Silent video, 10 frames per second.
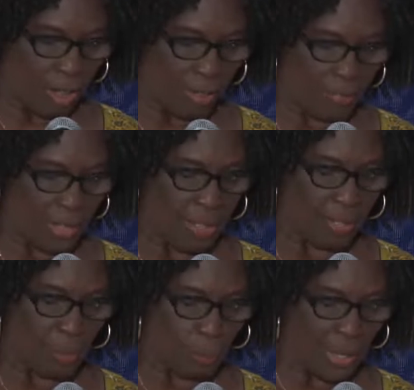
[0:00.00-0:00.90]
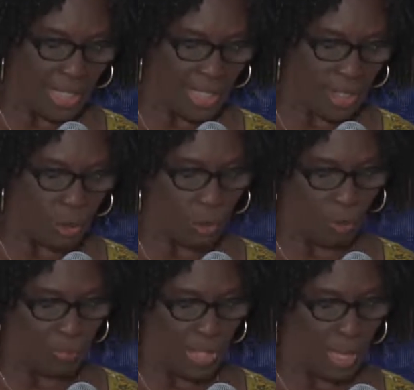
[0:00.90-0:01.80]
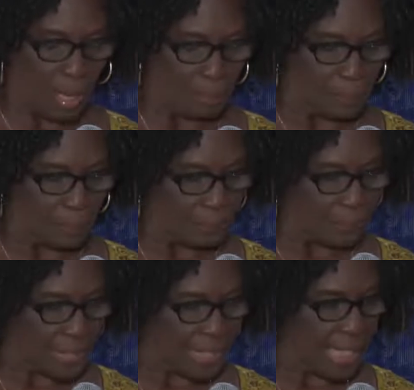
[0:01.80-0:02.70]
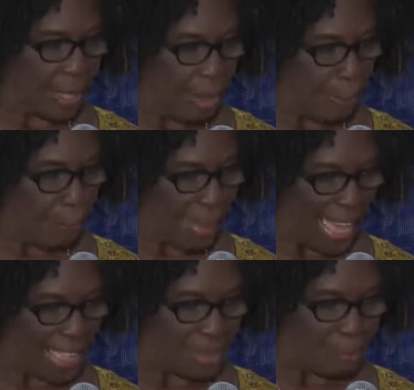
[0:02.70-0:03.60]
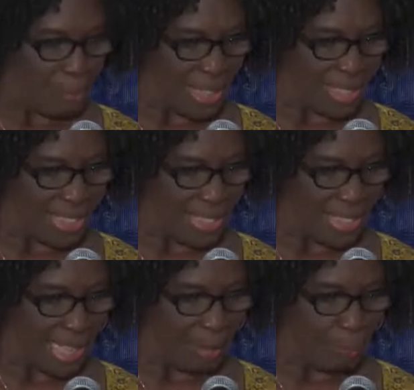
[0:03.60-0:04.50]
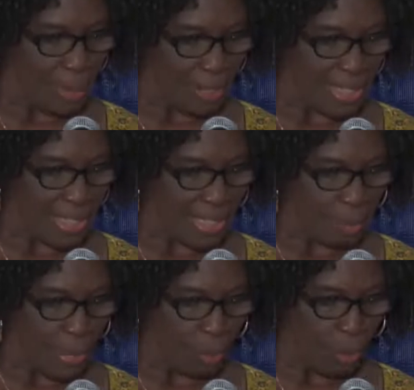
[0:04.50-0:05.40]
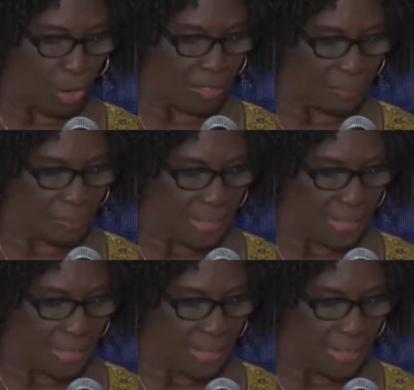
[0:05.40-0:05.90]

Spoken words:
of The Will to Overcome, a combined business and personal memoir,